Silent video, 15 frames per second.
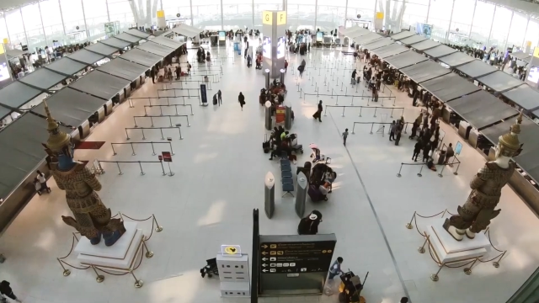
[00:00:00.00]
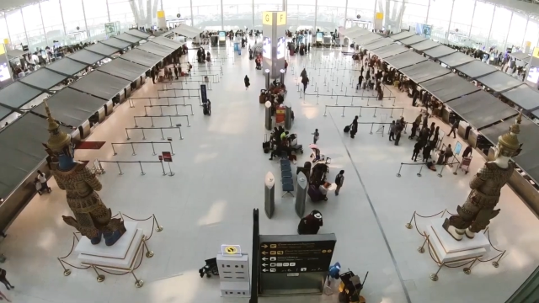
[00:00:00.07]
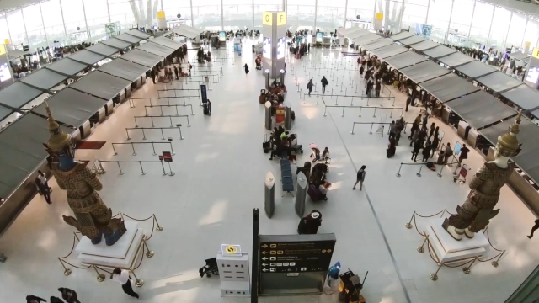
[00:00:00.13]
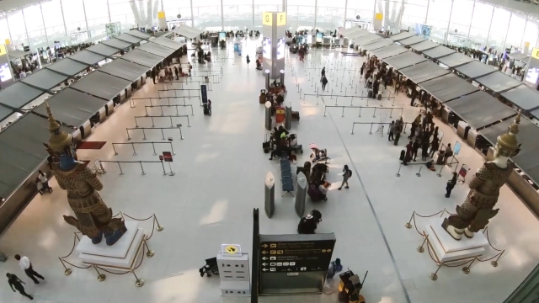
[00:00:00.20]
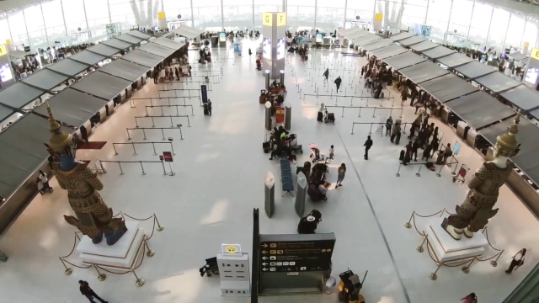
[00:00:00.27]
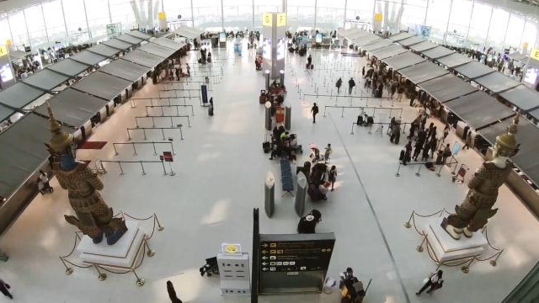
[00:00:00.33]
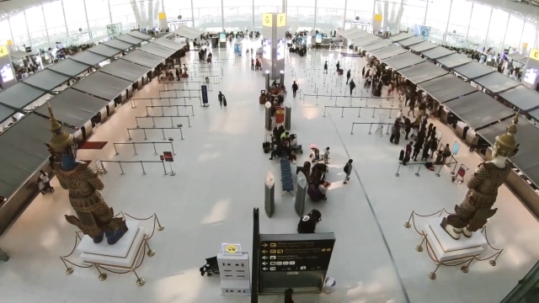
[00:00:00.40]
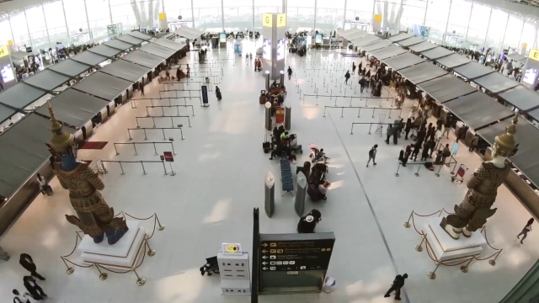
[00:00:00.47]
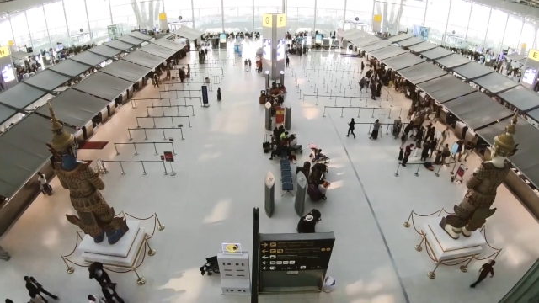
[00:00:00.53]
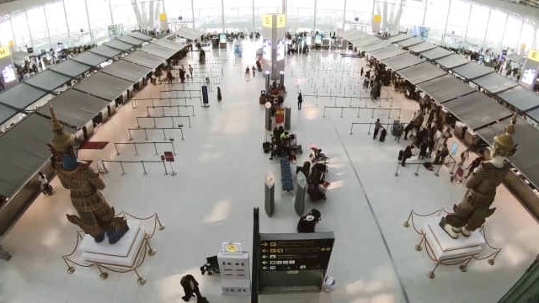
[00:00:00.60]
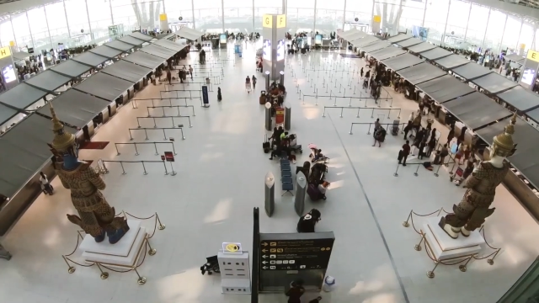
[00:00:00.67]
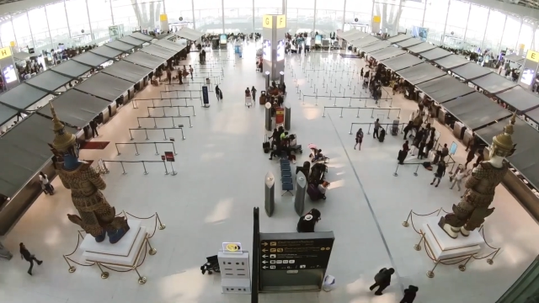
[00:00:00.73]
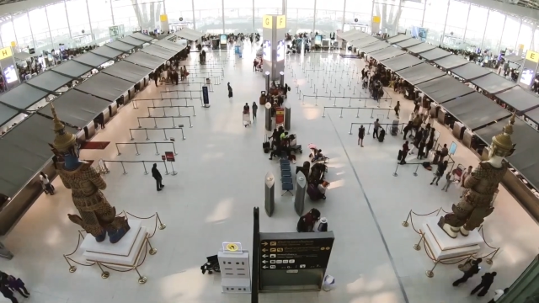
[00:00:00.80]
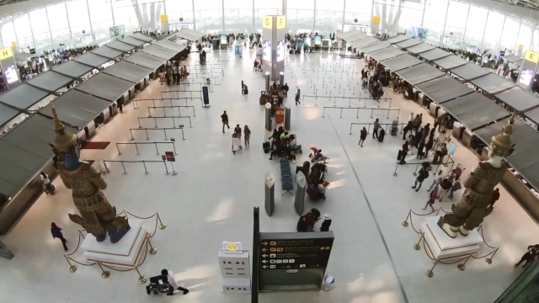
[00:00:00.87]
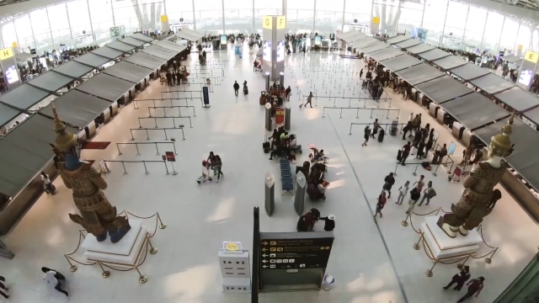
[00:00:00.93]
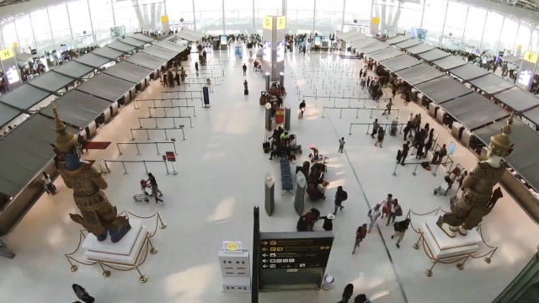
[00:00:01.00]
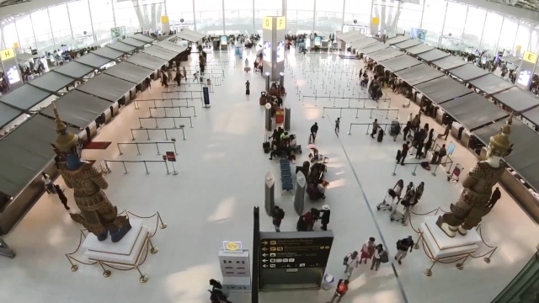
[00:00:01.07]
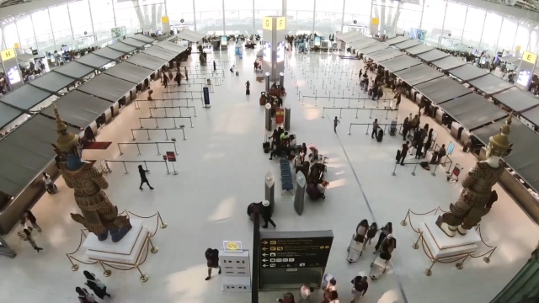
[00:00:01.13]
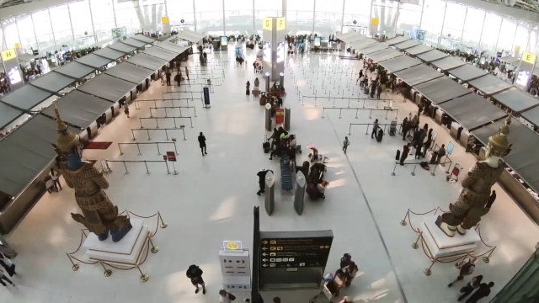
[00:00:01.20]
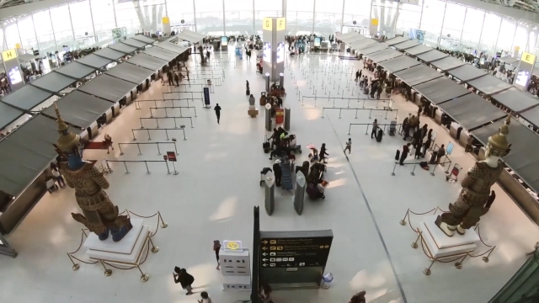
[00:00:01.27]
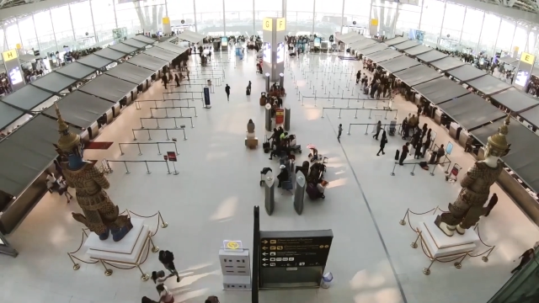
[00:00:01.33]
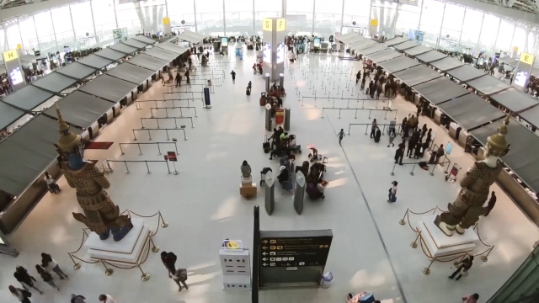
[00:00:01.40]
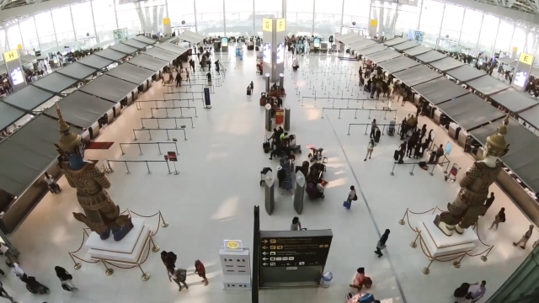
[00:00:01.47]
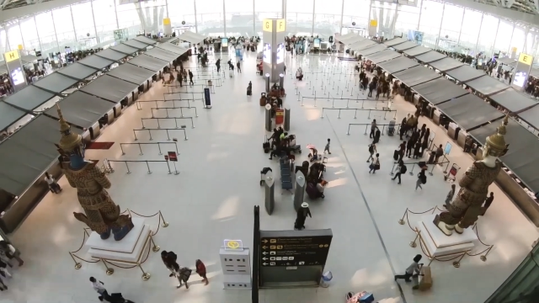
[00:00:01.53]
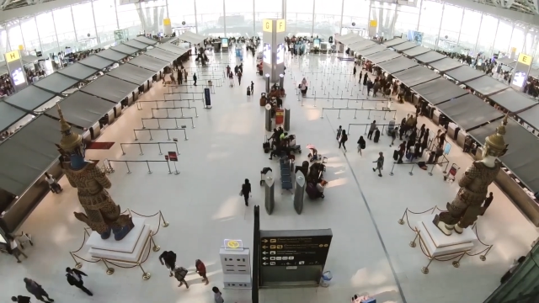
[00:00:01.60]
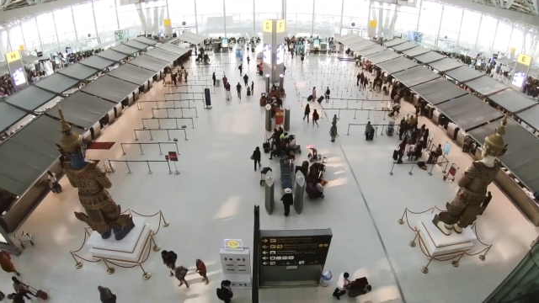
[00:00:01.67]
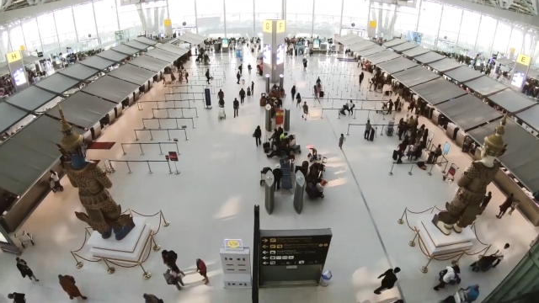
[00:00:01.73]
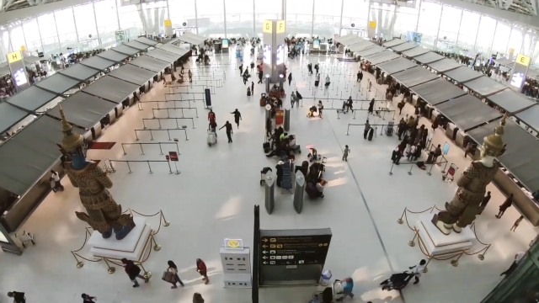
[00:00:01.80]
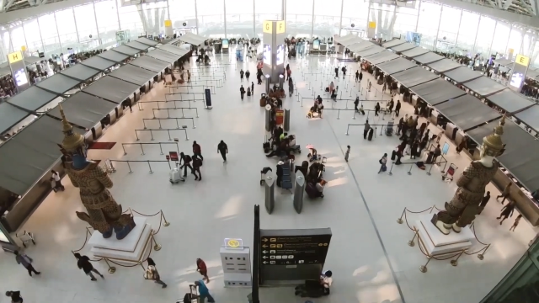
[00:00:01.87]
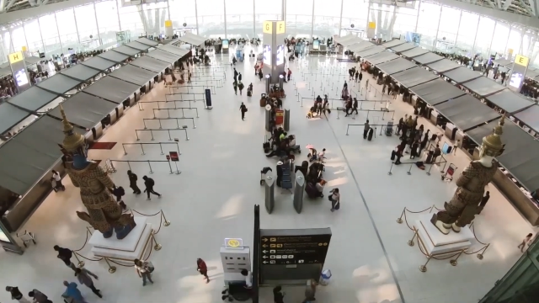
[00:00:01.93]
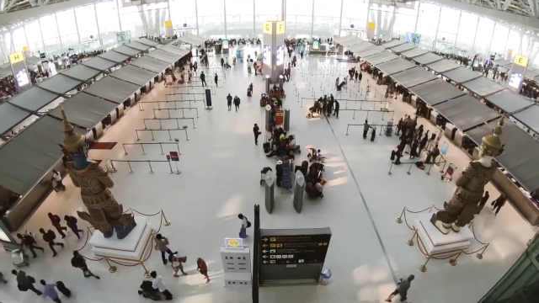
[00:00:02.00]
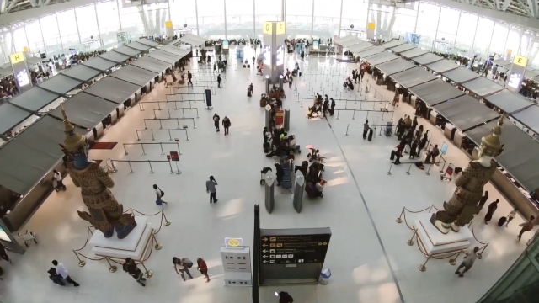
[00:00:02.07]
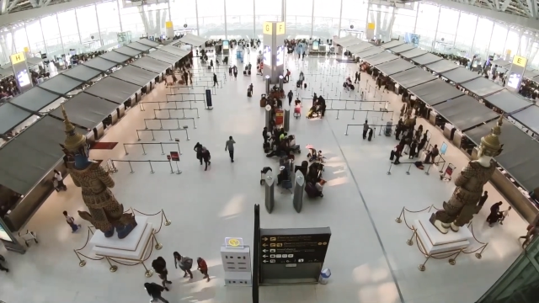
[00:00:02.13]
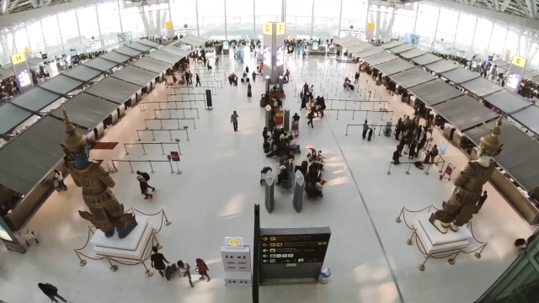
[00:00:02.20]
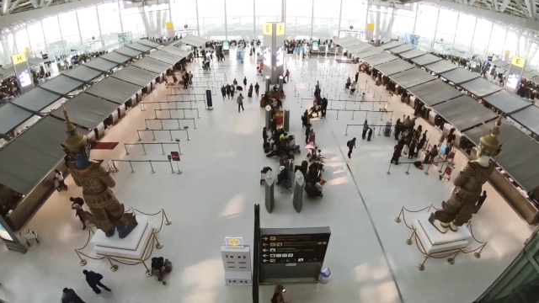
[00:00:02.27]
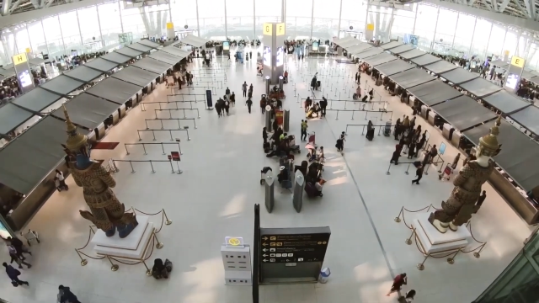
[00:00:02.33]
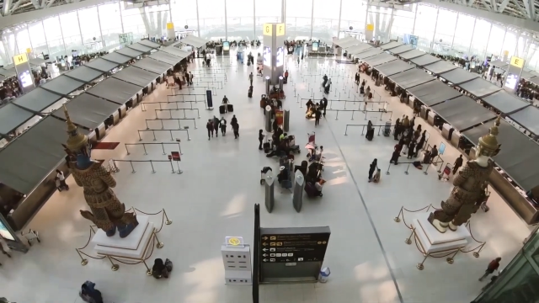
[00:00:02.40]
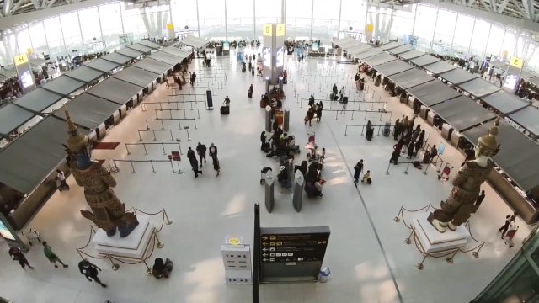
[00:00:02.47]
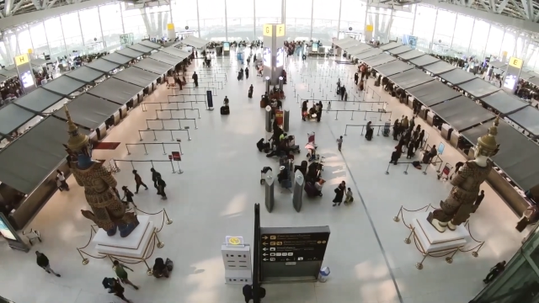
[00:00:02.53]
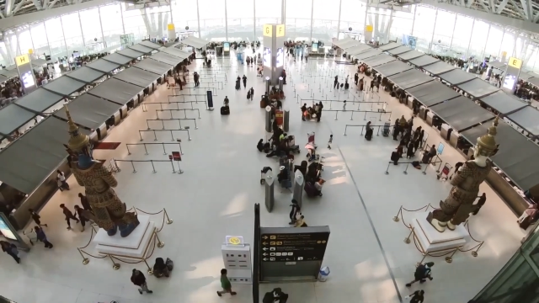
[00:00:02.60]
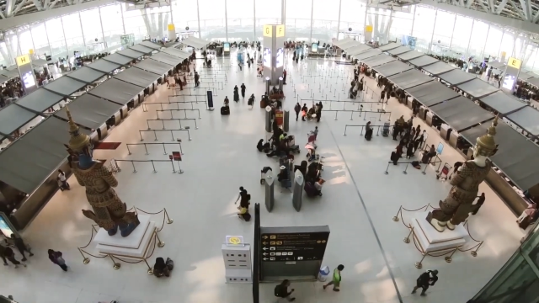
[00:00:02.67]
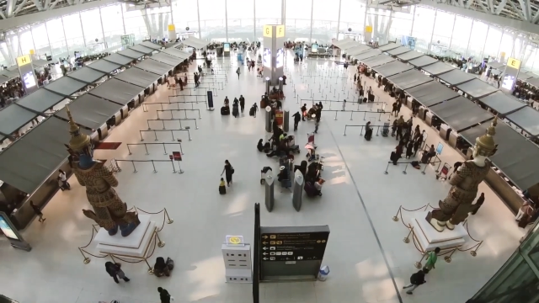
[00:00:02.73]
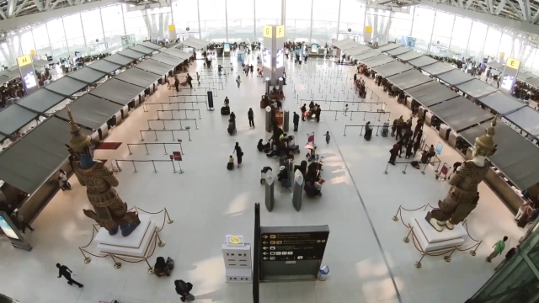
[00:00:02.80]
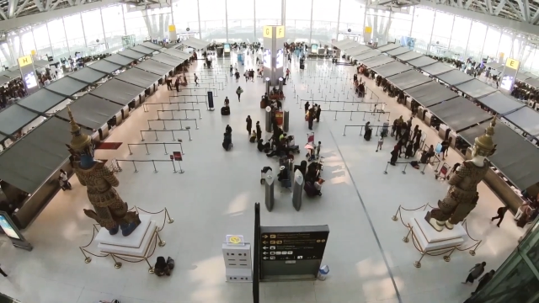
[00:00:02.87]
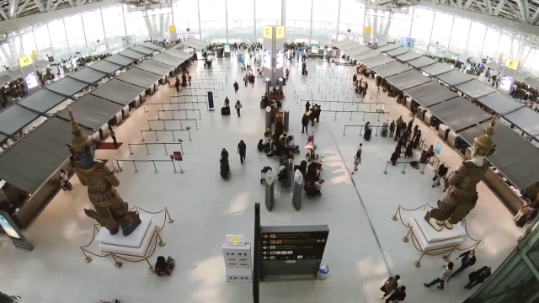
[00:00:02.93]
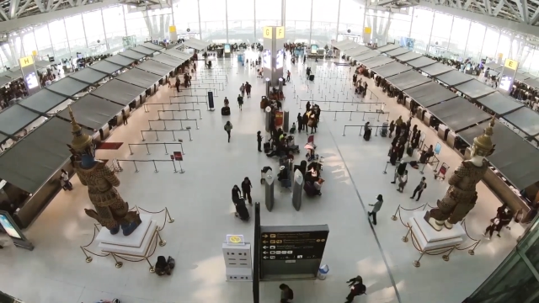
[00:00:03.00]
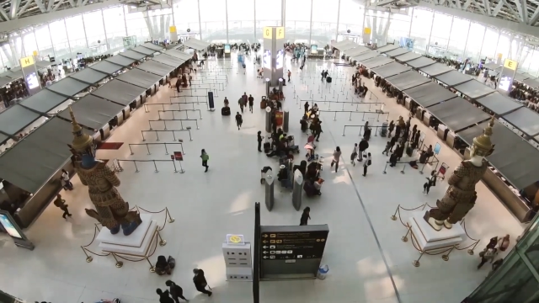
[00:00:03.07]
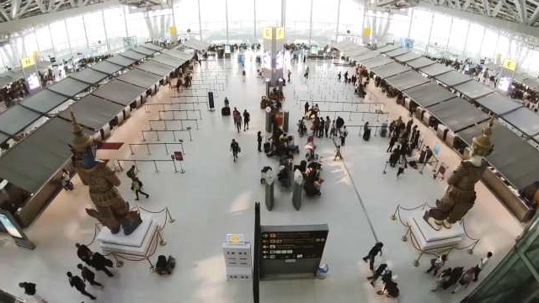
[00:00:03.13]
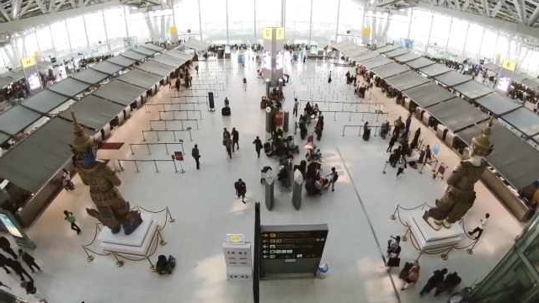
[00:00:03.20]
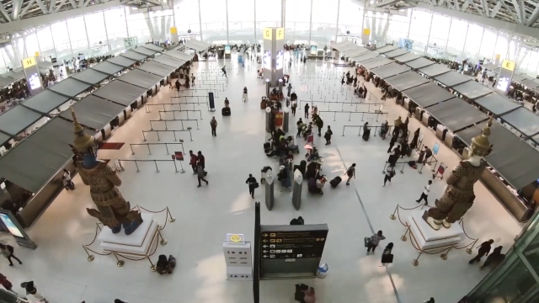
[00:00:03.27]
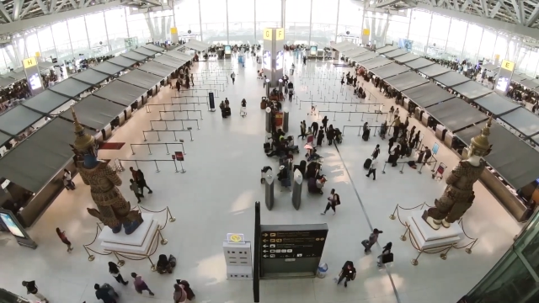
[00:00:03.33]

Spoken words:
Nobody's mouth can be seen.